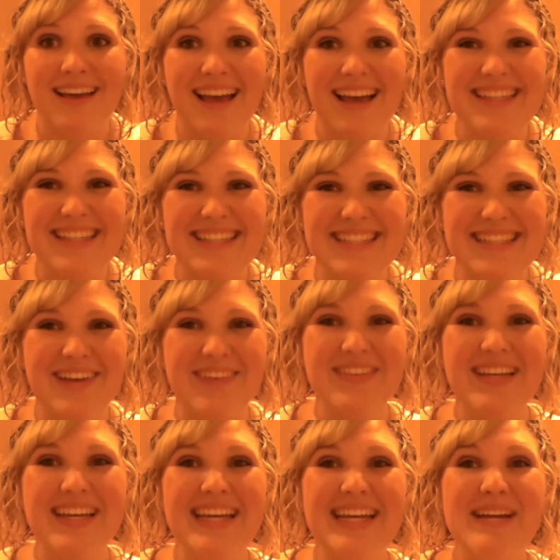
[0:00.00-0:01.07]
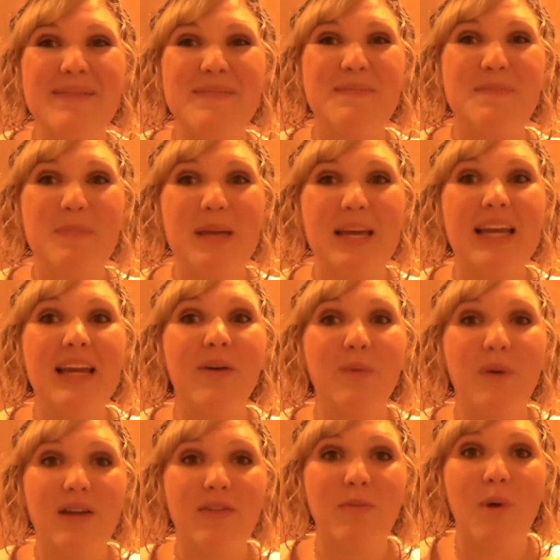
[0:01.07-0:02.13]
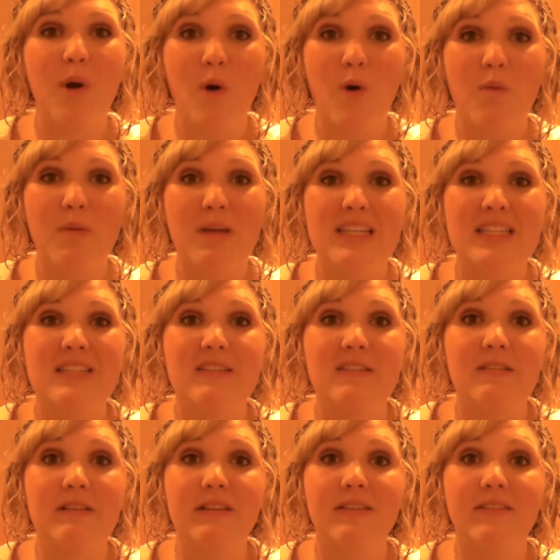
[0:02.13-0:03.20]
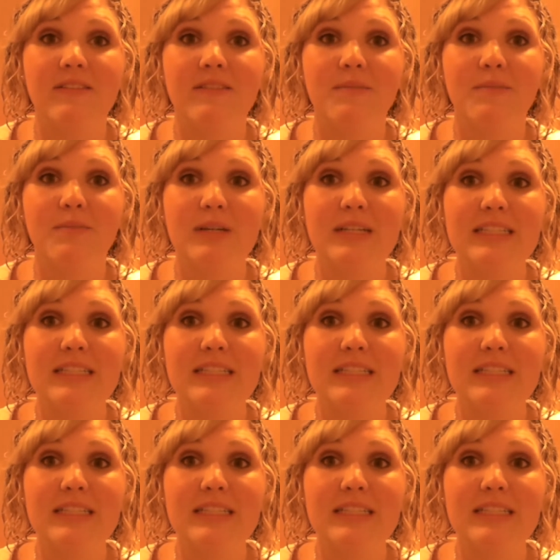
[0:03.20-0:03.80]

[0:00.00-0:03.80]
as a self, being away from home is pretty